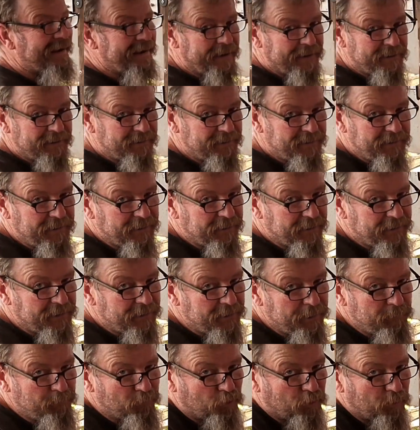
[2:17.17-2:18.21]
can't get
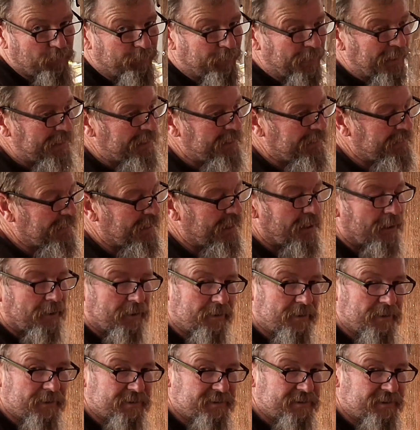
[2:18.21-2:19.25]
any more bite out
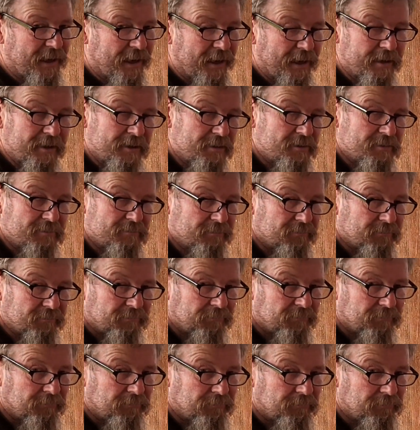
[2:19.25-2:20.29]
of this tire
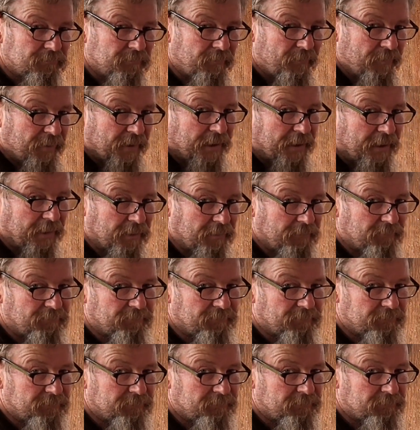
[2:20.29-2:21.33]
than
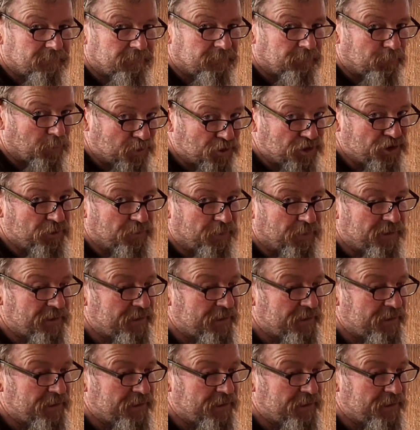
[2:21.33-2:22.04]
what you